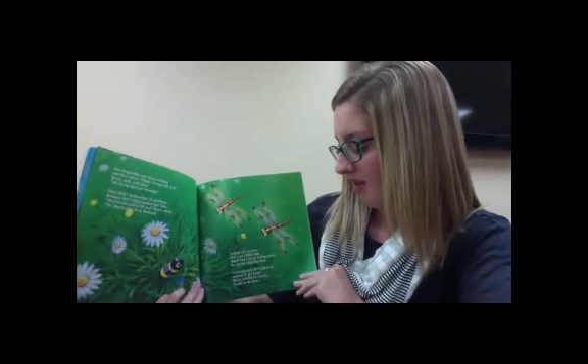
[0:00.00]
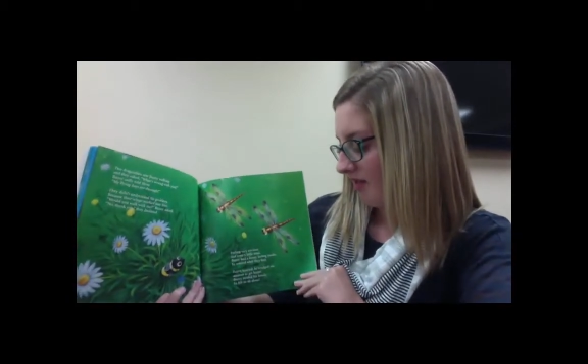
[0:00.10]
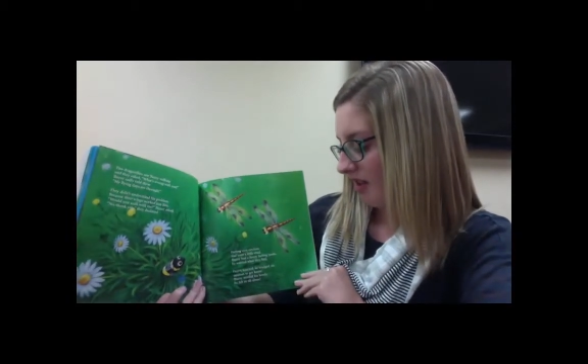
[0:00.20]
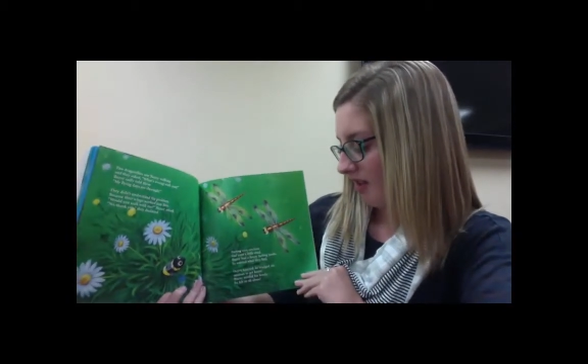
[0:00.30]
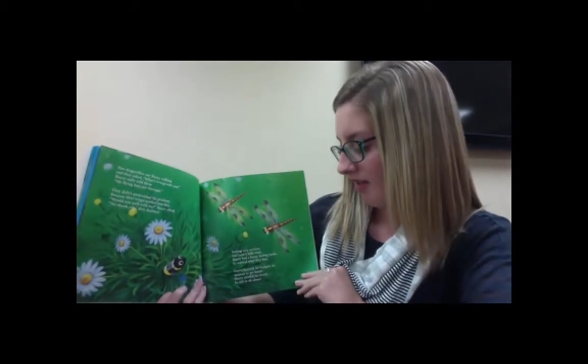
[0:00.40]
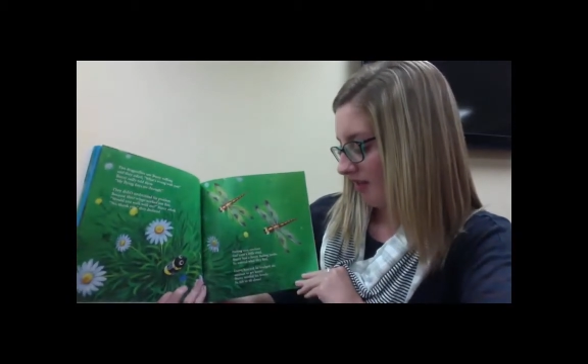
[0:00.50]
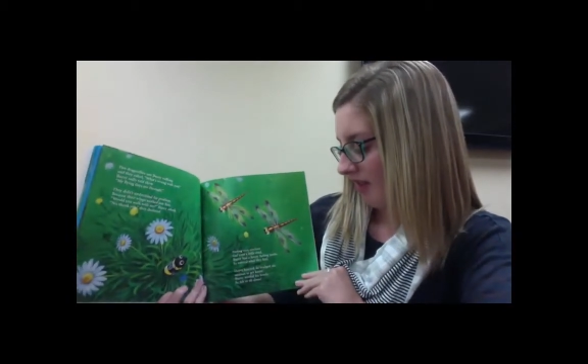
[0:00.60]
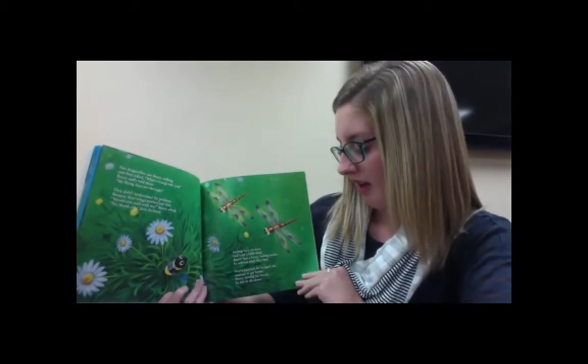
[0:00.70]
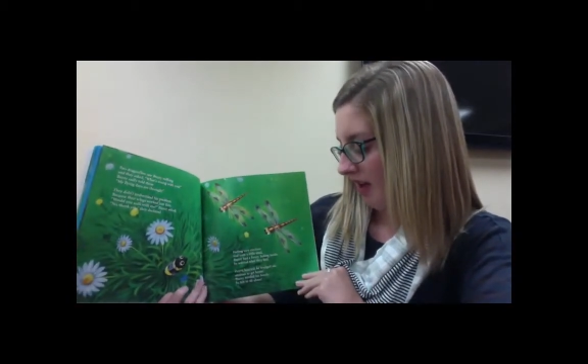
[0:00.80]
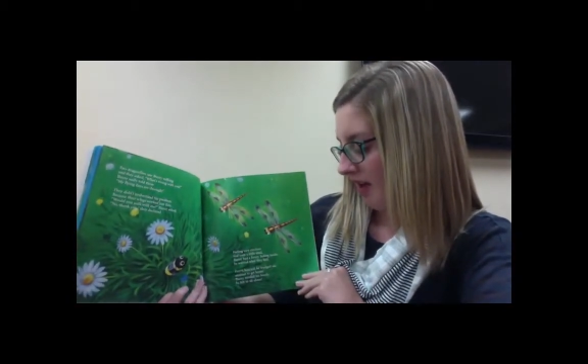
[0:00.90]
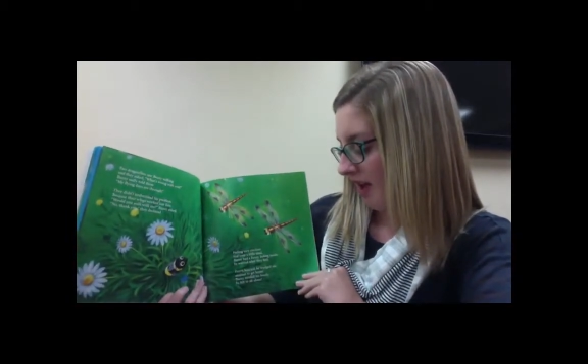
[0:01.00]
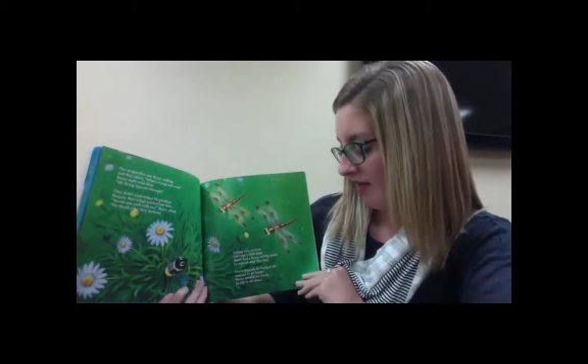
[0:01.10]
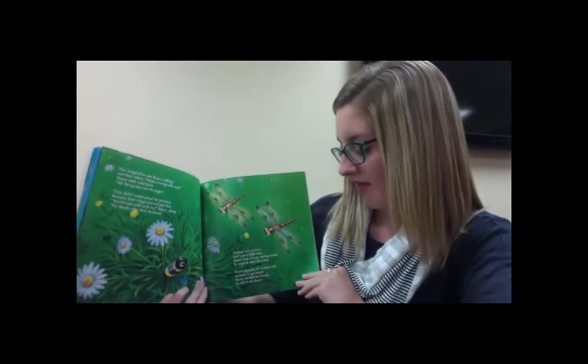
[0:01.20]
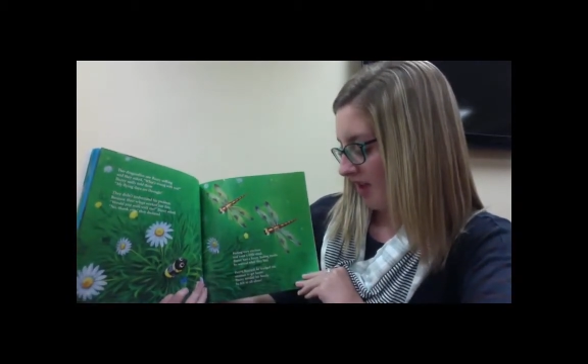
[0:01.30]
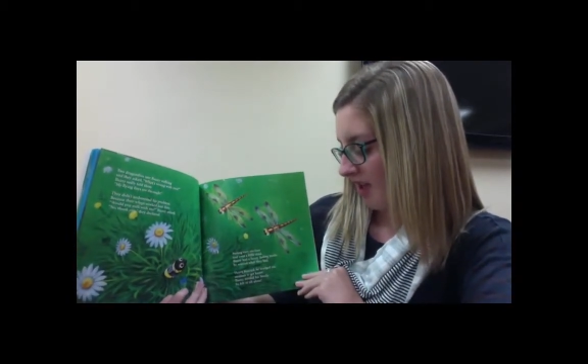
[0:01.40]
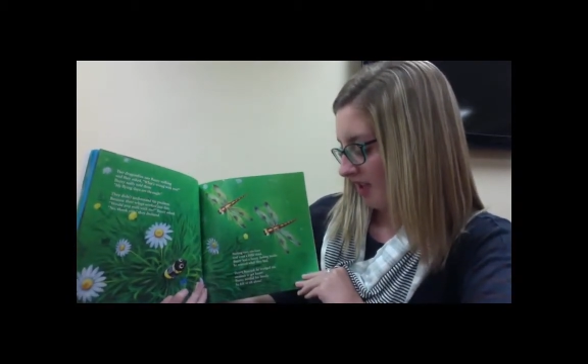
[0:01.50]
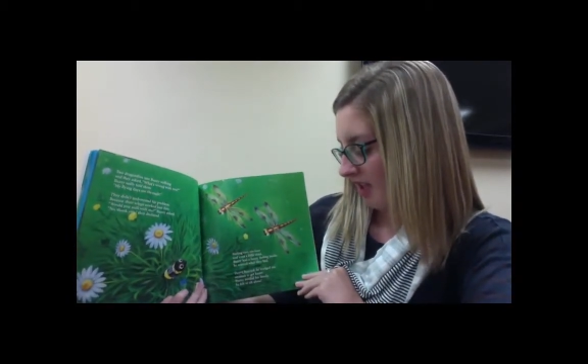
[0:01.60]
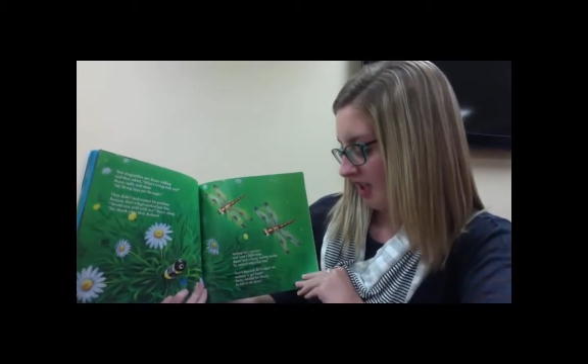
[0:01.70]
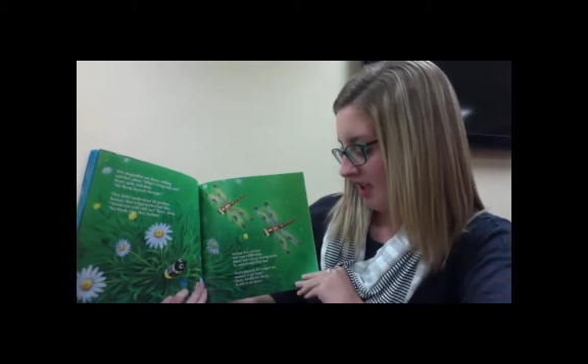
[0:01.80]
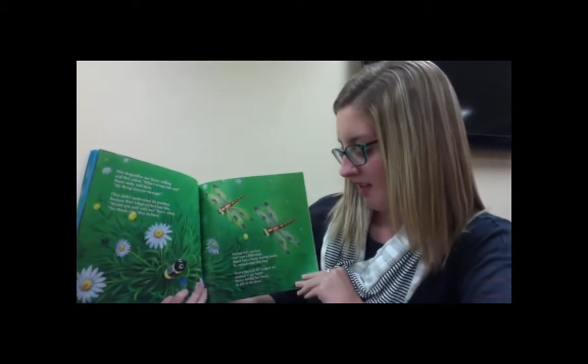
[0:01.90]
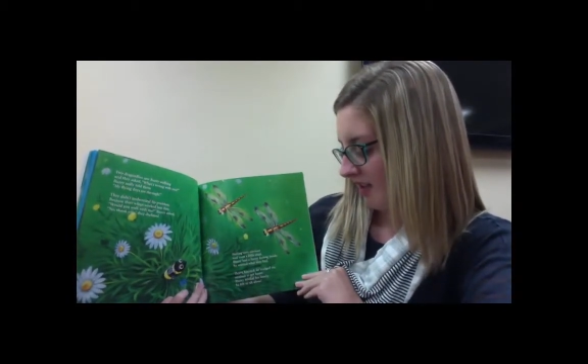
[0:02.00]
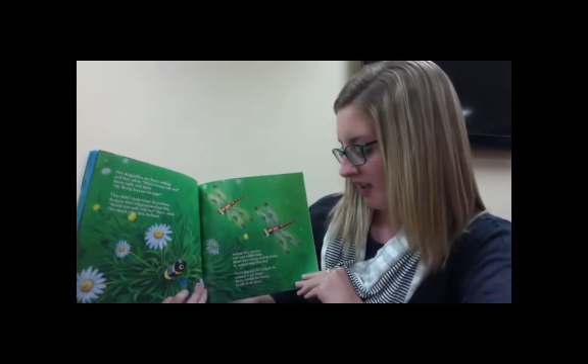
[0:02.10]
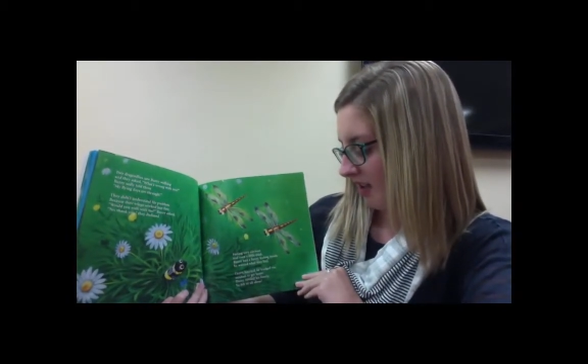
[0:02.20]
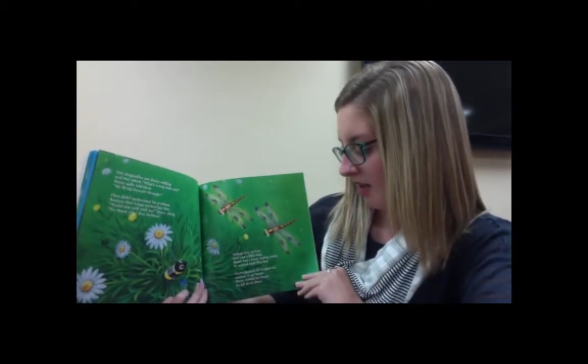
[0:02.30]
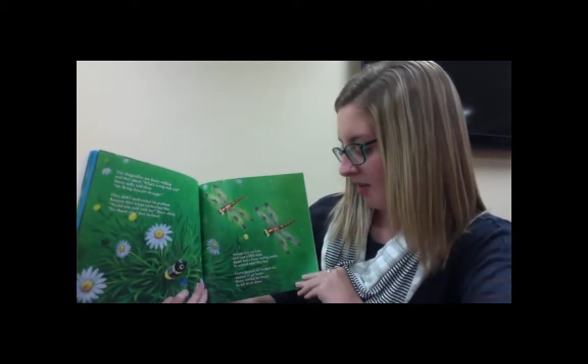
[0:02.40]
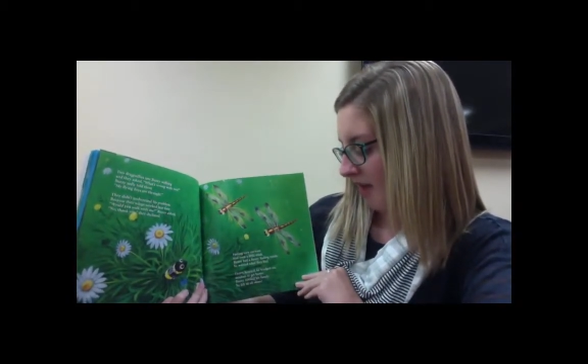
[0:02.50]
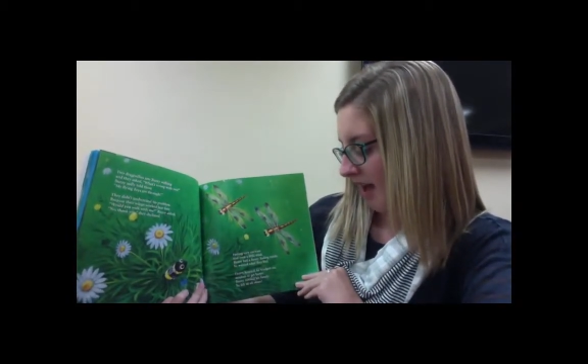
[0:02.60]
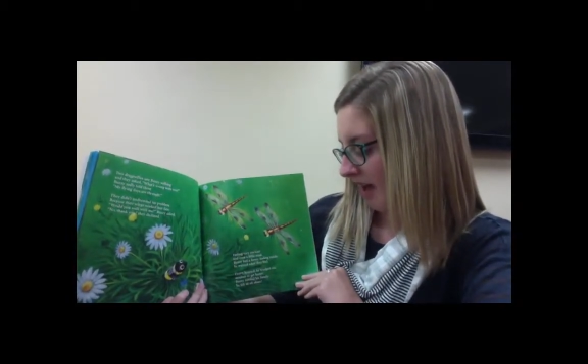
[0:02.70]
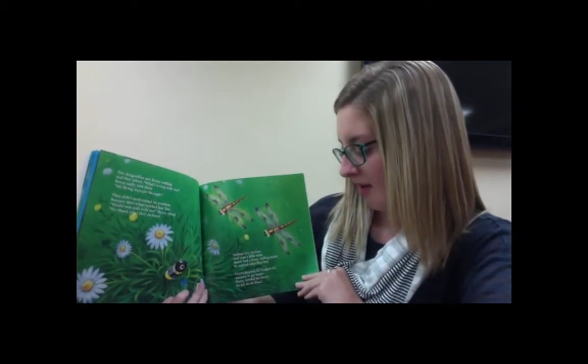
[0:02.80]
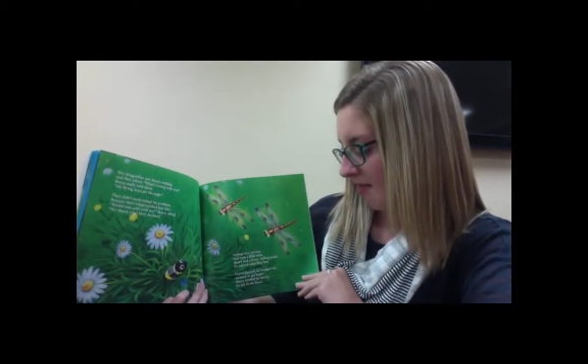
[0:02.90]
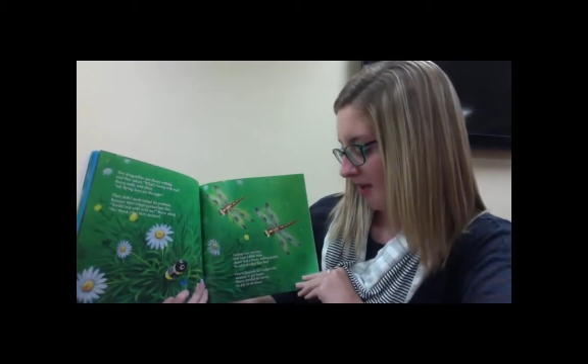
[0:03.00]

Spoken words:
Feeling very envious and even a little mad,